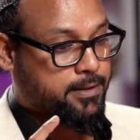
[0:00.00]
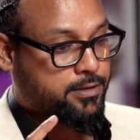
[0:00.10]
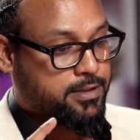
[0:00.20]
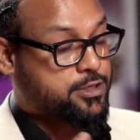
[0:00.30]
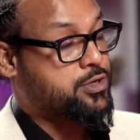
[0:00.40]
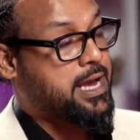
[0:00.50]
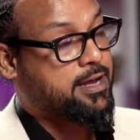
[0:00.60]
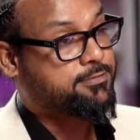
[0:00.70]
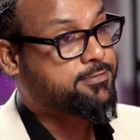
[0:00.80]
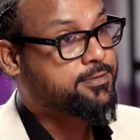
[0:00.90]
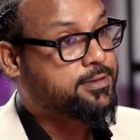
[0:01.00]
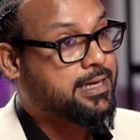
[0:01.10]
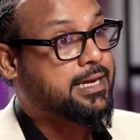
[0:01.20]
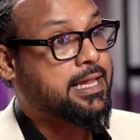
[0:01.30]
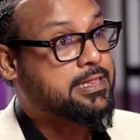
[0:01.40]
they should have a
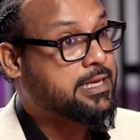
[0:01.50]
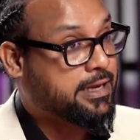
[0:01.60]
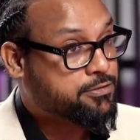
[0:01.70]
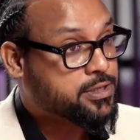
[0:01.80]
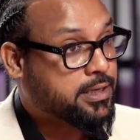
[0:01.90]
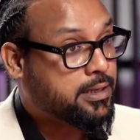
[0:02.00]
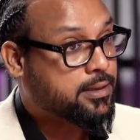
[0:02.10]
healthy lifestyle.